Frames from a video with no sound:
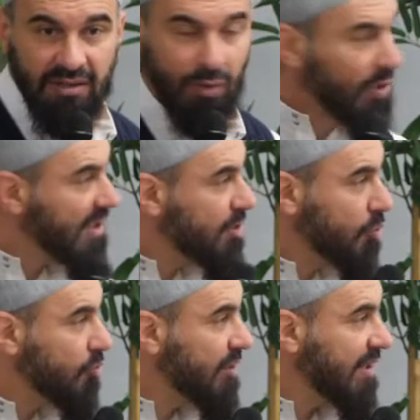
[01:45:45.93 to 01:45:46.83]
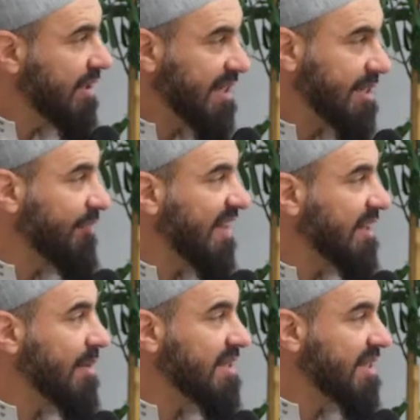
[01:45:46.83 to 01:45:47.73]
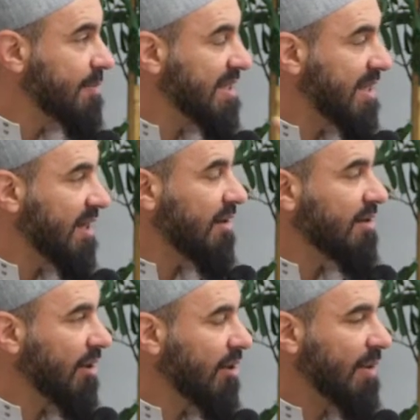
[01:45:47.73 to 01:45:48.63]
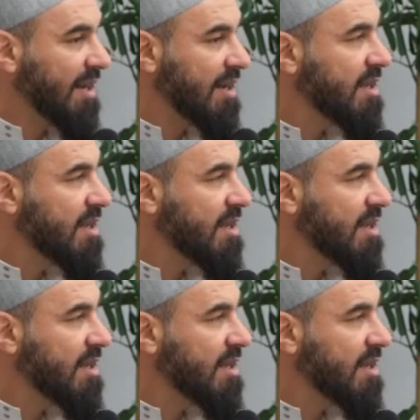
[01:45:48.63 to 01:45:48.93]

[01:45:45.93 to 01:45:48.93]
Or his children, except Fatima 6 months later, radiallahu anha.